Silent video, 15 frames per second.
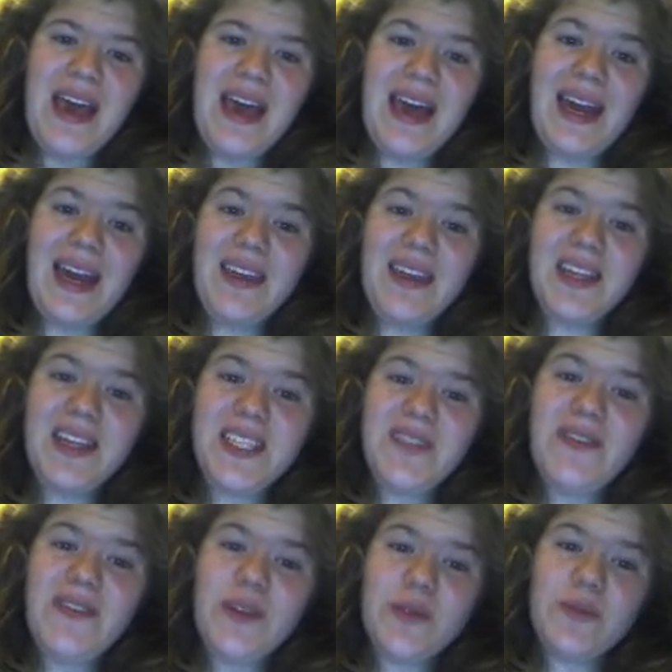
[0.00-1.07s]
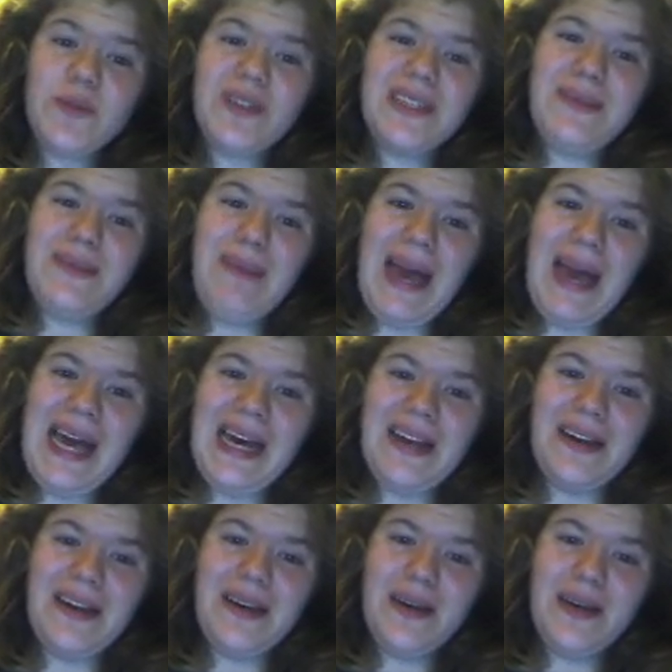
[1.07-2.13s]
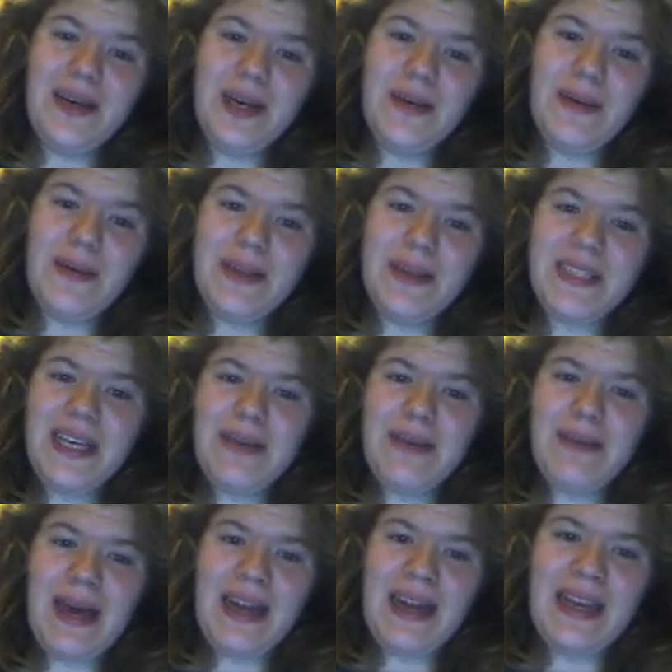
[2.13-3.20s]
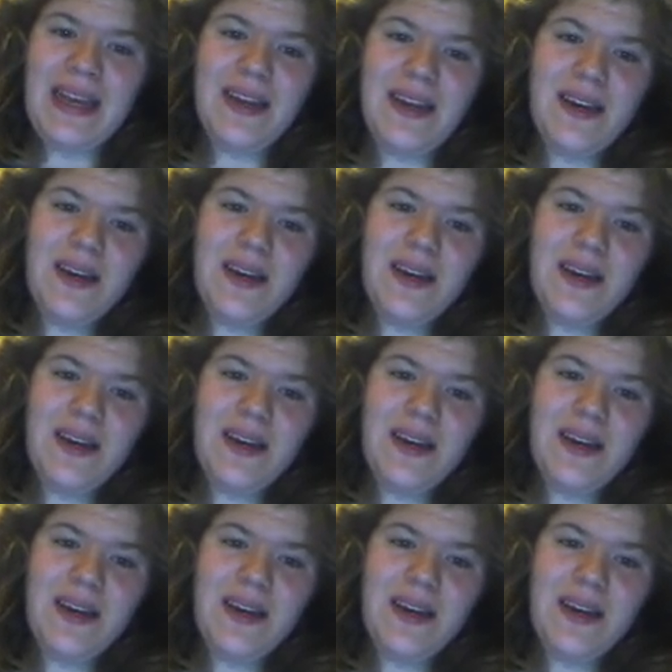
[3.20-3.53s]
and I think she feels really bad about selling Maddie.